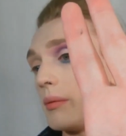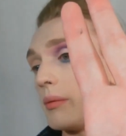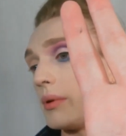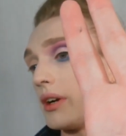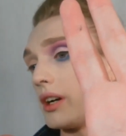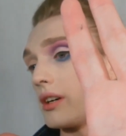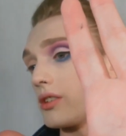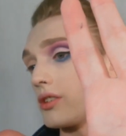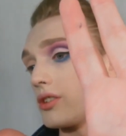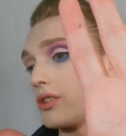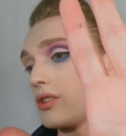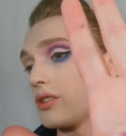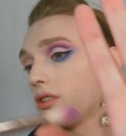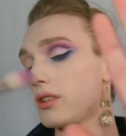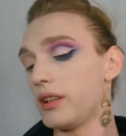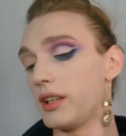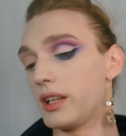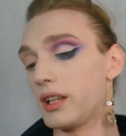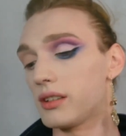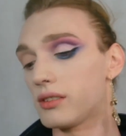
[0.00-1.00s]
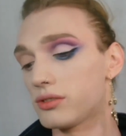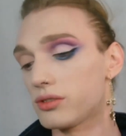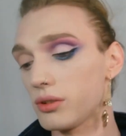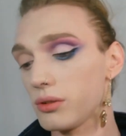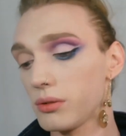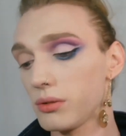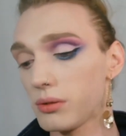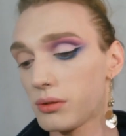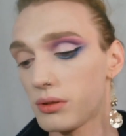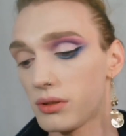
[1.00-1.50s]
brush like
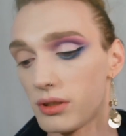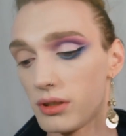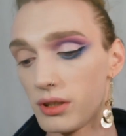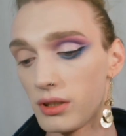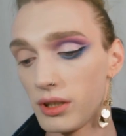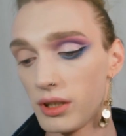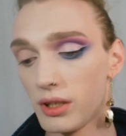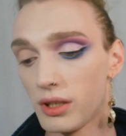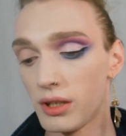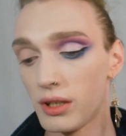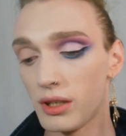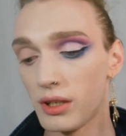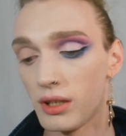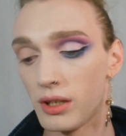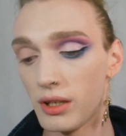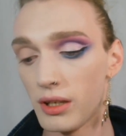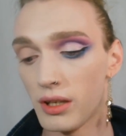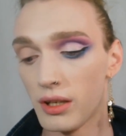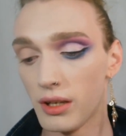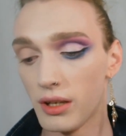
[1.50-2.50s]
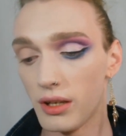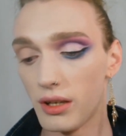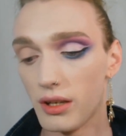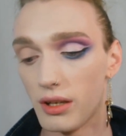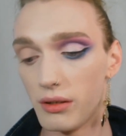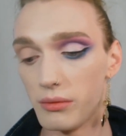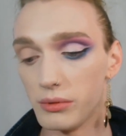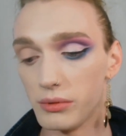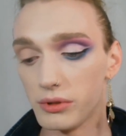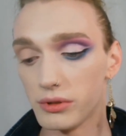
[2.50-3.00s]
so,
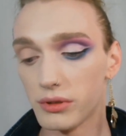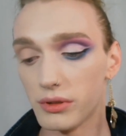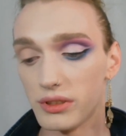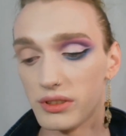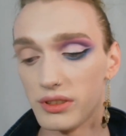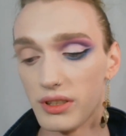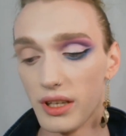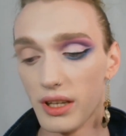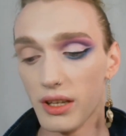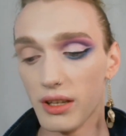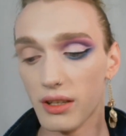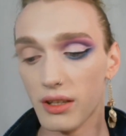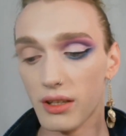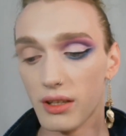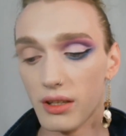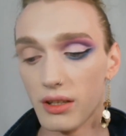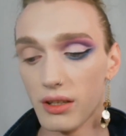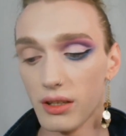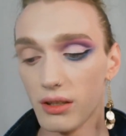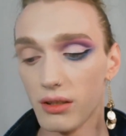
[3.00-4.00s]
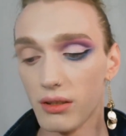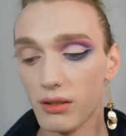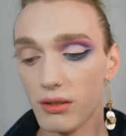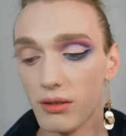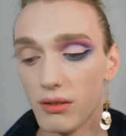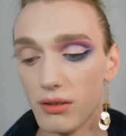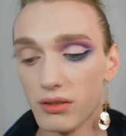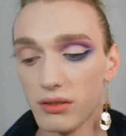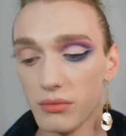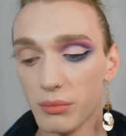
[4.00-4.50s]
and I'm just going to take a
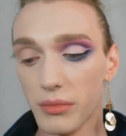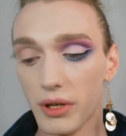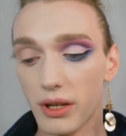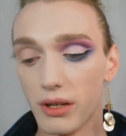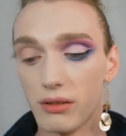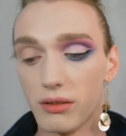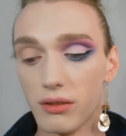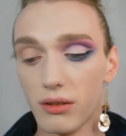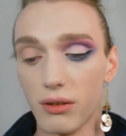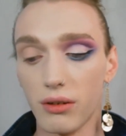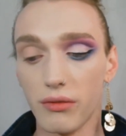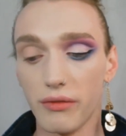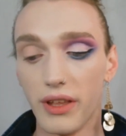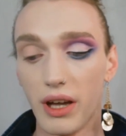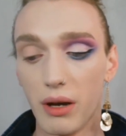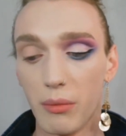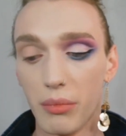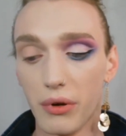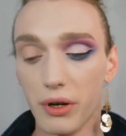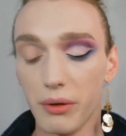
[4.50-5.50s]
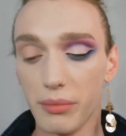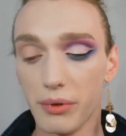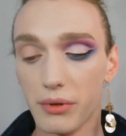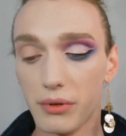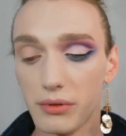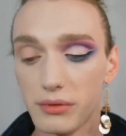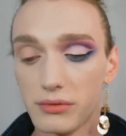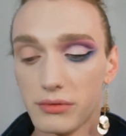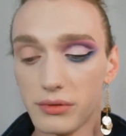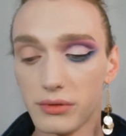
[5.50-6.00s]
good amount of that
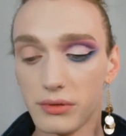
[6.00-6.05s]
purple,